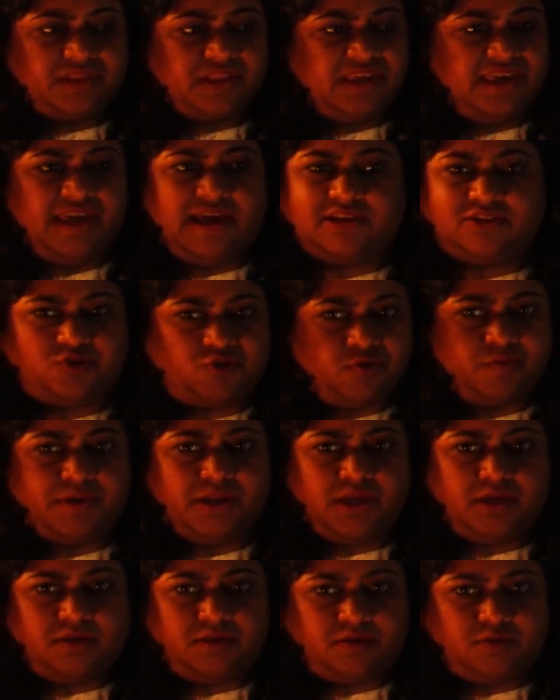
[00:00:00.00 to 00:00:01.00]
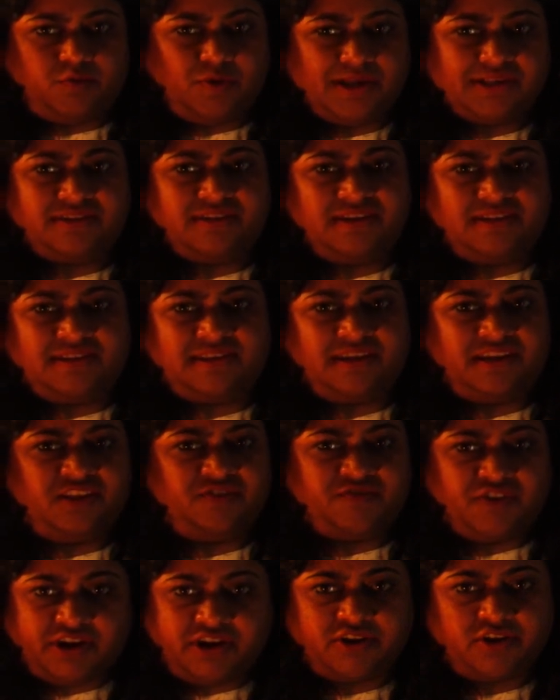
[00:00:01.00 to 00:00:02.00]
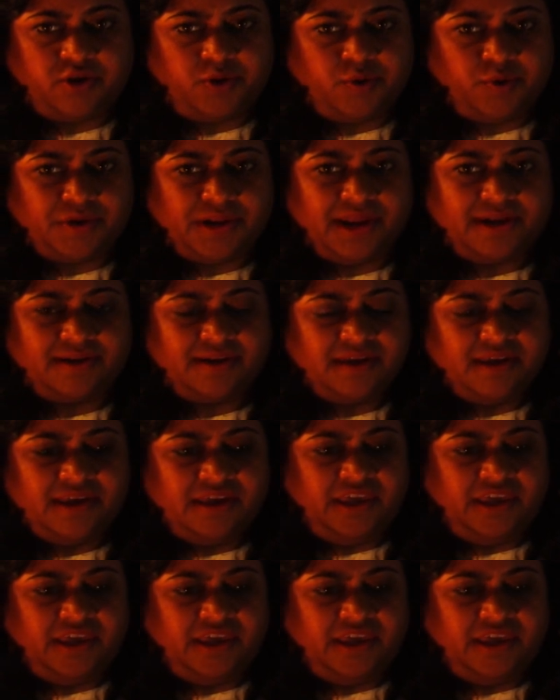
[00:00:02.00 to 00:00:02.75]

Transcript: he asks too many questions and he's very rude and